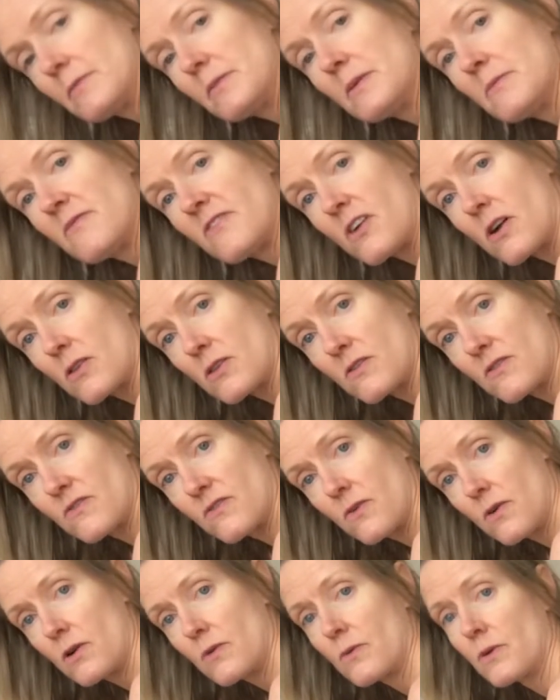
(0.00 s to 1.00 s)
bit farther
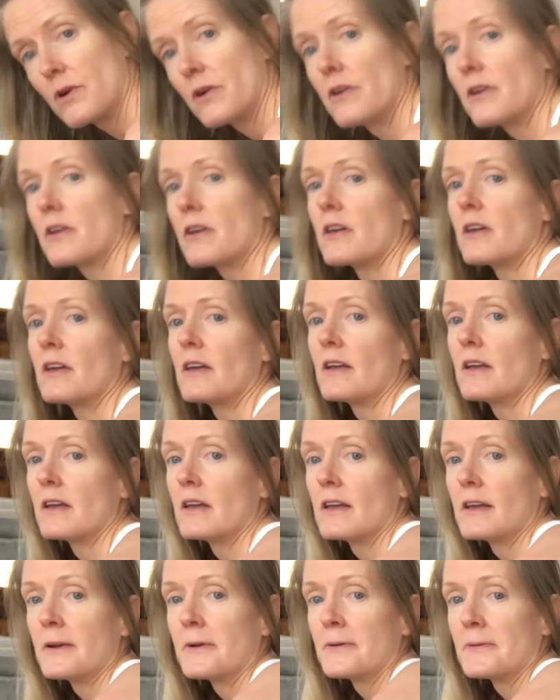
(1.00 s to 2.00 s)
forward
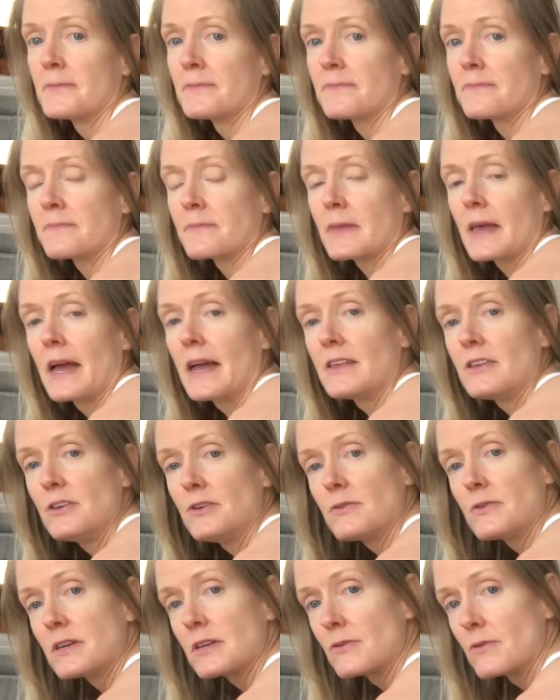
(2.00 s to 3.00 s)
And you
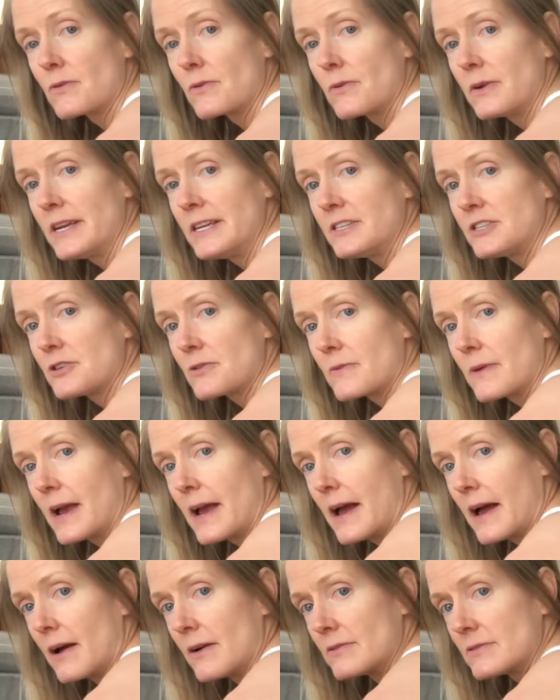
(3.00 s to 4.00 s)
can reach
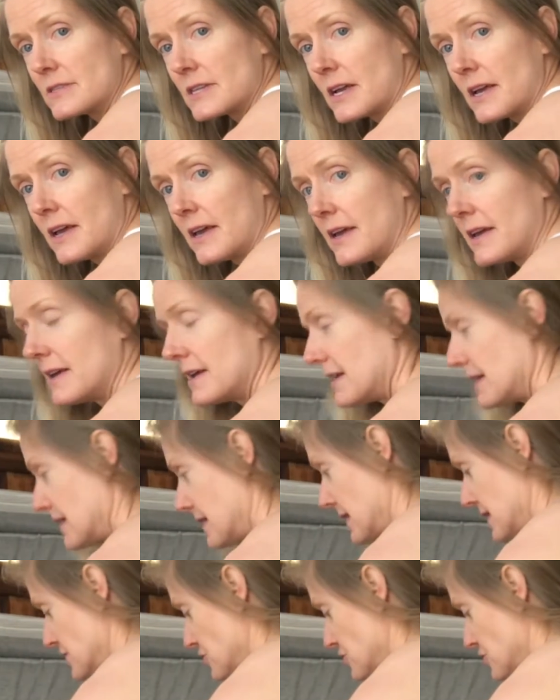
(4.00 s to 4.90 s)
around and